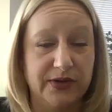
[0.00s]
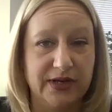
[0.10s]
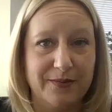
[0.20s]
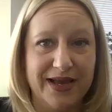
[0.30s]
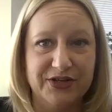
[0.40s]
and I
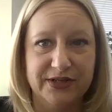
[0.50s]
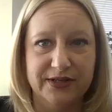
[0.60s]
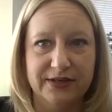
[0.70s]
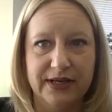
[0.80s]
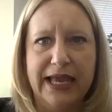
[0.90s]

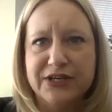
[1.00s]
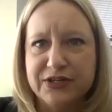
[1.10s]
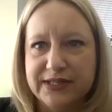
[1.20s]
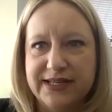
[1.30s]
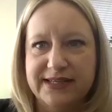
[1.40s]
imagine
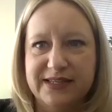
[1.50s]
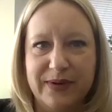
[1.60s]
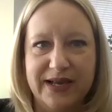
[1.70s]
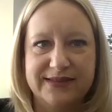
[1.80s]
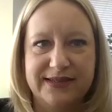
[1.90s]
occasionally takes a
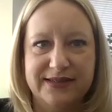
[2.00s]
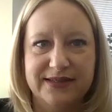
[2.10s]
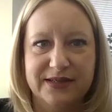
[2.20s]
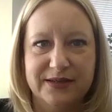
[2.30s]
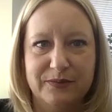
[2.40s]
backseat
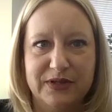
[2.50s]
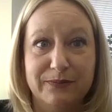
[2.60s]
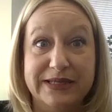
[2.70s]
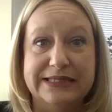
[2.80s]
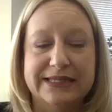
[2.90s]
to the
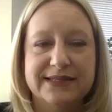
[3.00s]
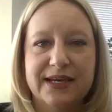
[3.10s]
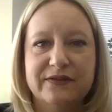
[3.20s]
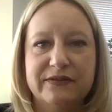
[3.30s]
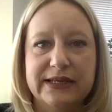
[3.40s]
business
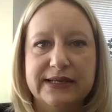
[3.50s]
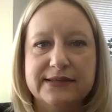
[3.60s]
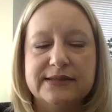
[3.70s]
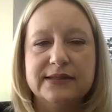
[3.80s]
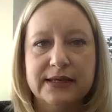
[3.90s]
side of
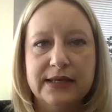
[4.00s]
things.